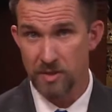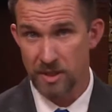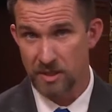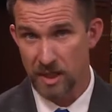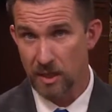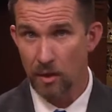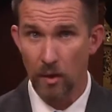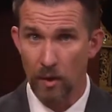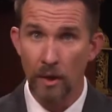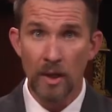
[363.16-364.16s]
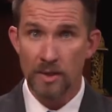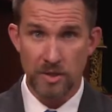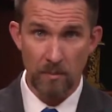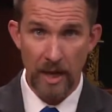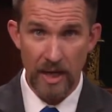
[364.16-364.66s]
music singer or
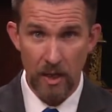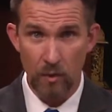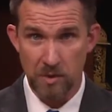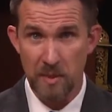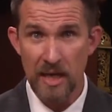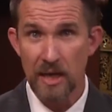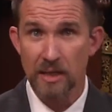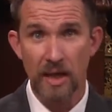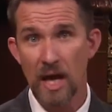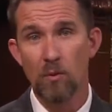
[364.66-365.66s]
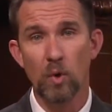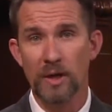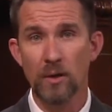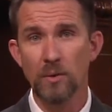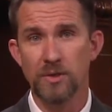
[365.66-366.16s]
somebody who was big in the
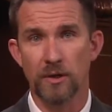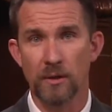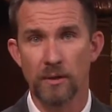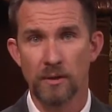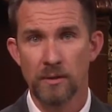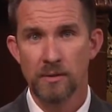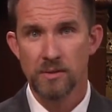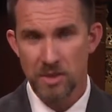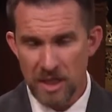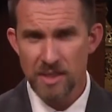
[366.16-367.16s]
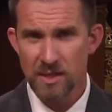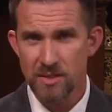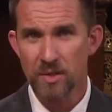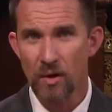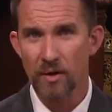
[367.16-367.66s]
cowboy culture. Jesus
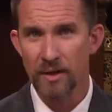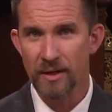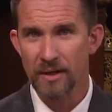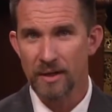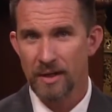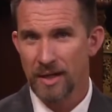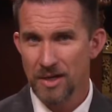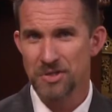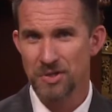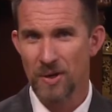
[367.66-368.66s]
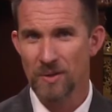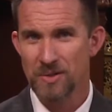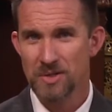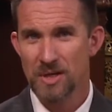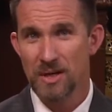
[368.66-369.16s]
started his
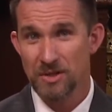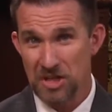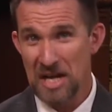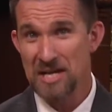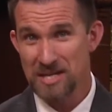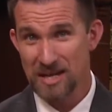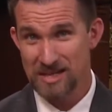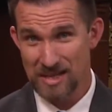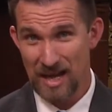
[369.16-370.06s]
church. Jesus